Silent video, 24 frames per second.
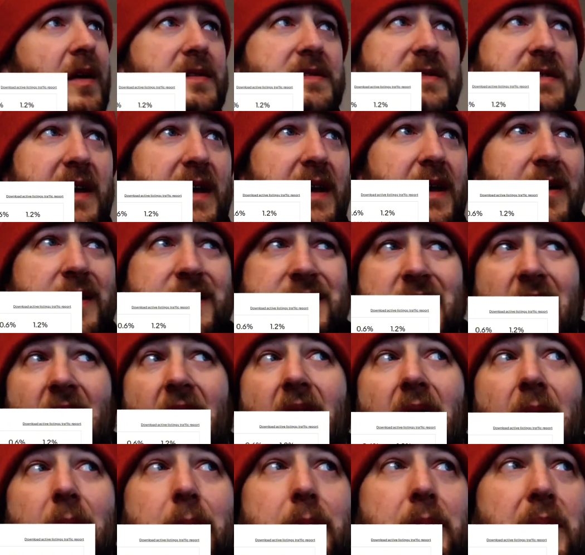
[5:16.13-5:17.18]
Sales
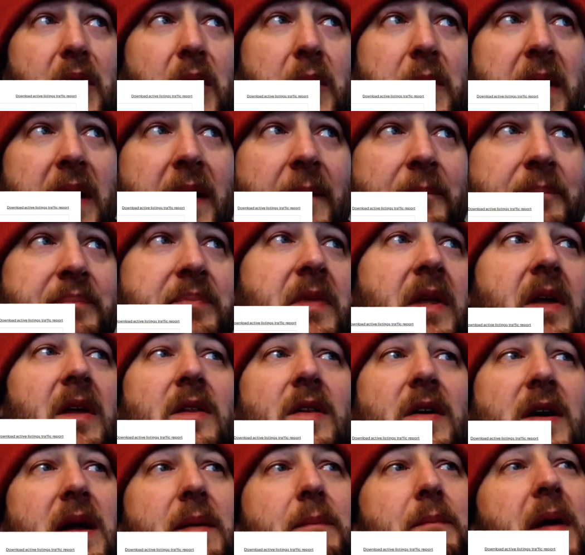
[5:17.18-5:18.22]
are booming.
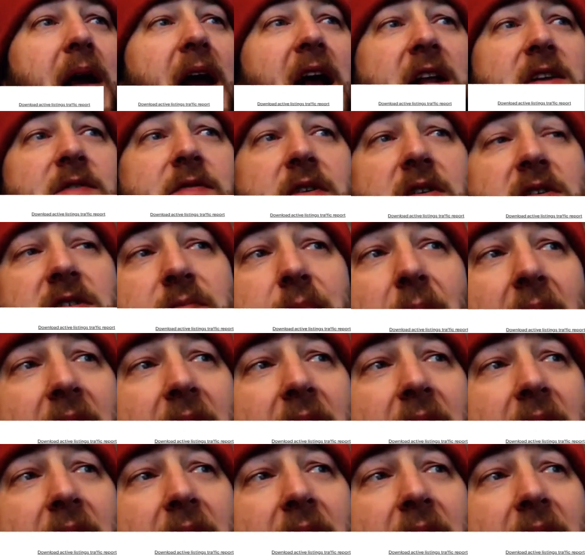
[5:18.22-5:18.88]
Look at page views.